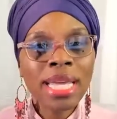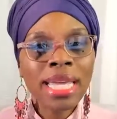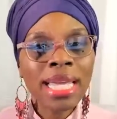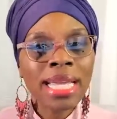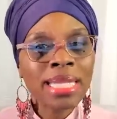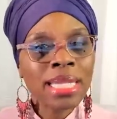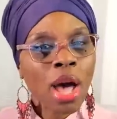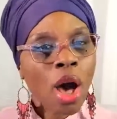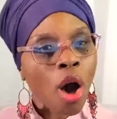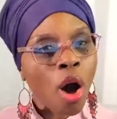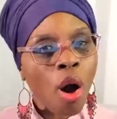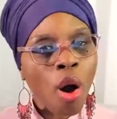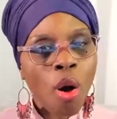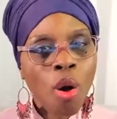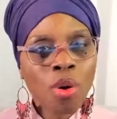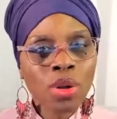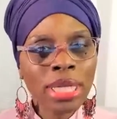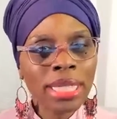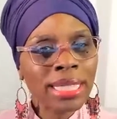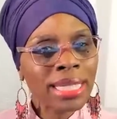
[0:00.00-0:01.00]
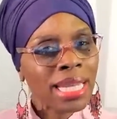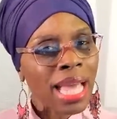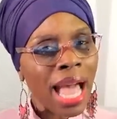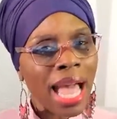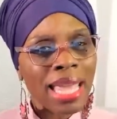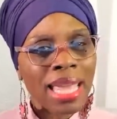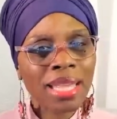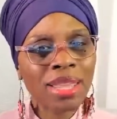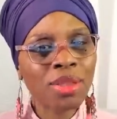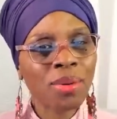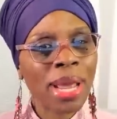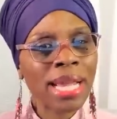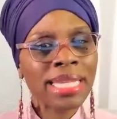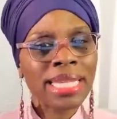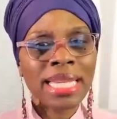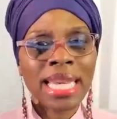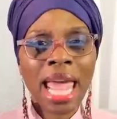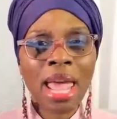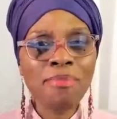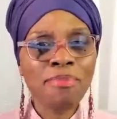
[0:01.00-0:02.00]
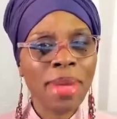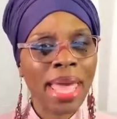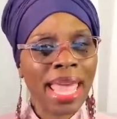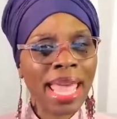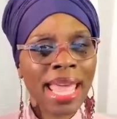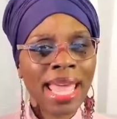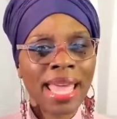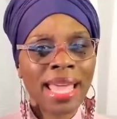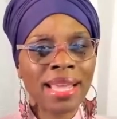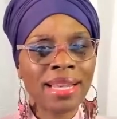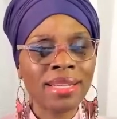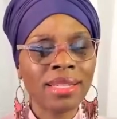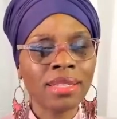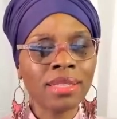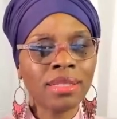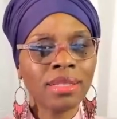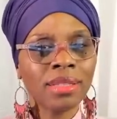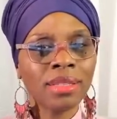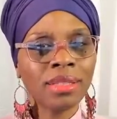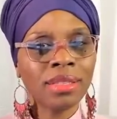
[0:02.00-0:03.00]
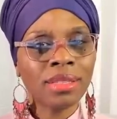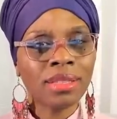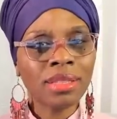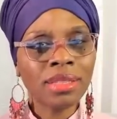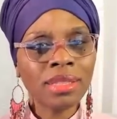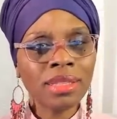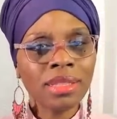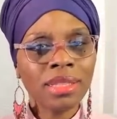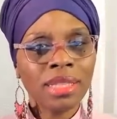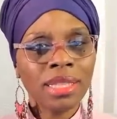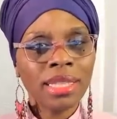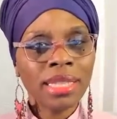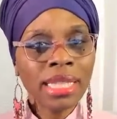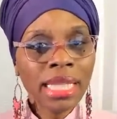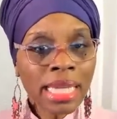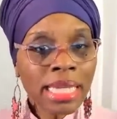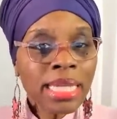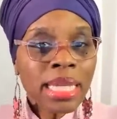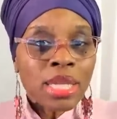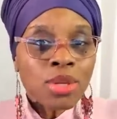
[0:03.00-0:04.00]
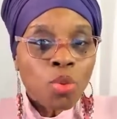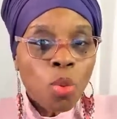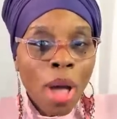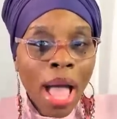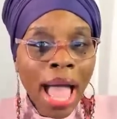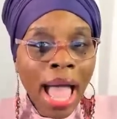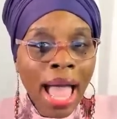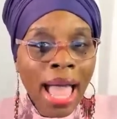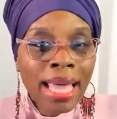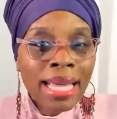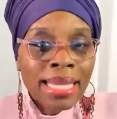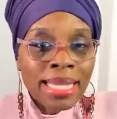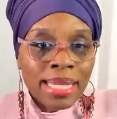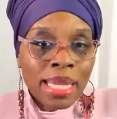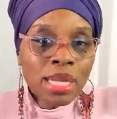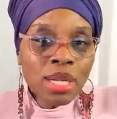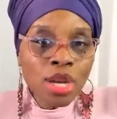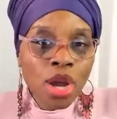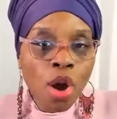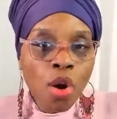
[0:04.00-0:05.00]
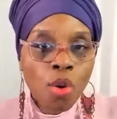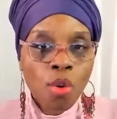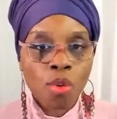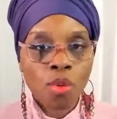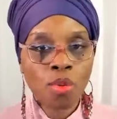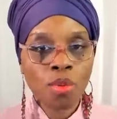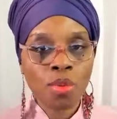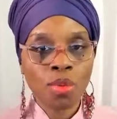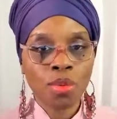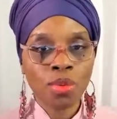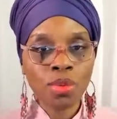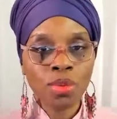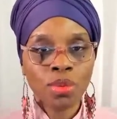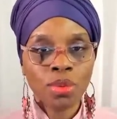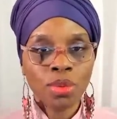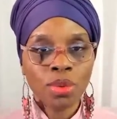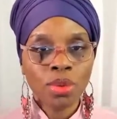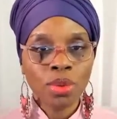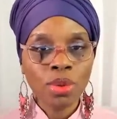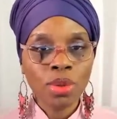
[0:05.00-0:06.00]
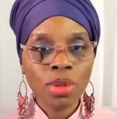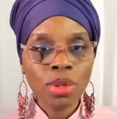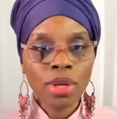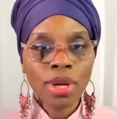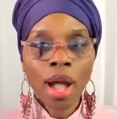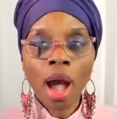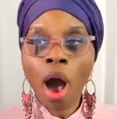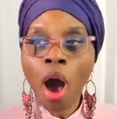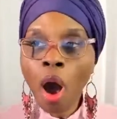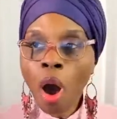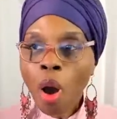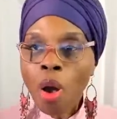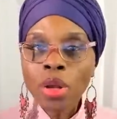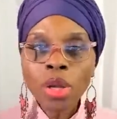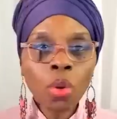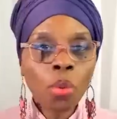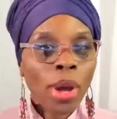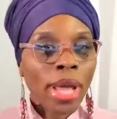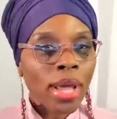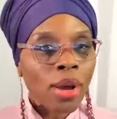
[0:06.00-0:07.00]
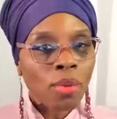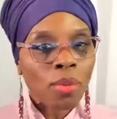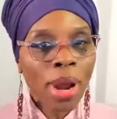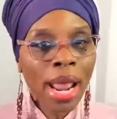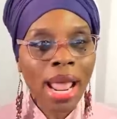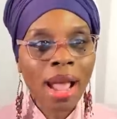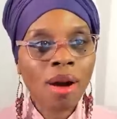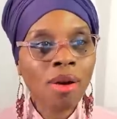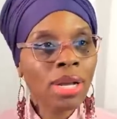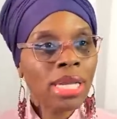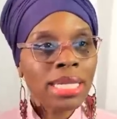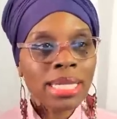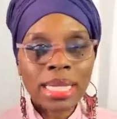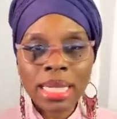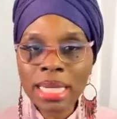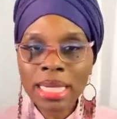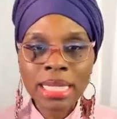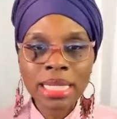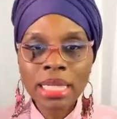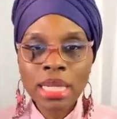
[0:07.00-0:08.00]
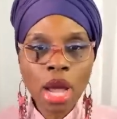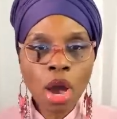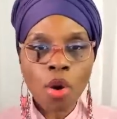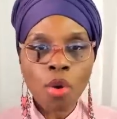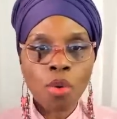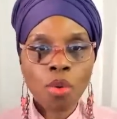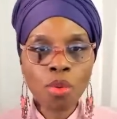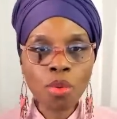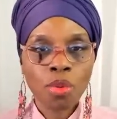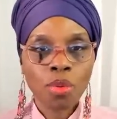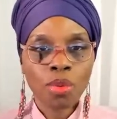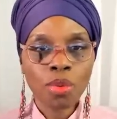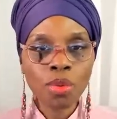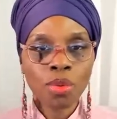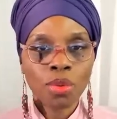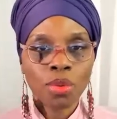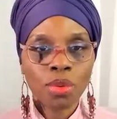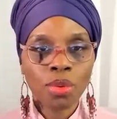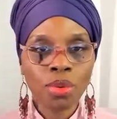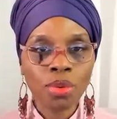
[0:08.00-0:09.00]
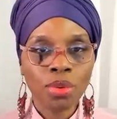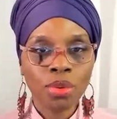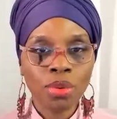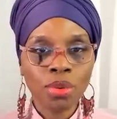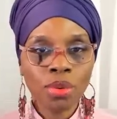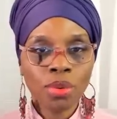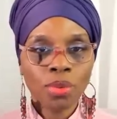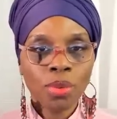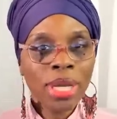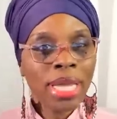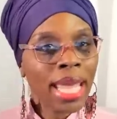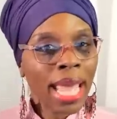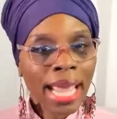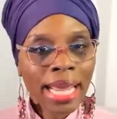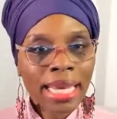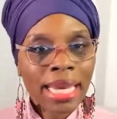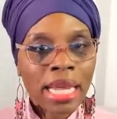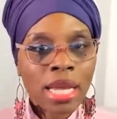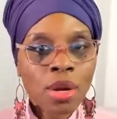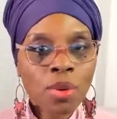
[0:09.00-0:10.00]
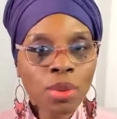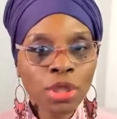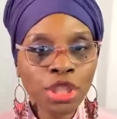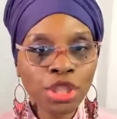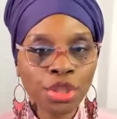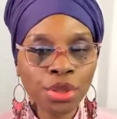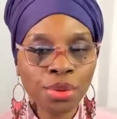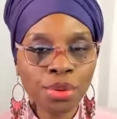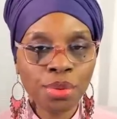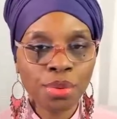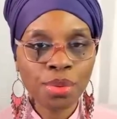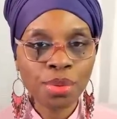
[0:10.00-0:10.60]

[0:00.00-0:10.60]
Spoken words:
is a whole entire threat to that man. This is why it's a no. All the way around, it's no. We can't deal with you.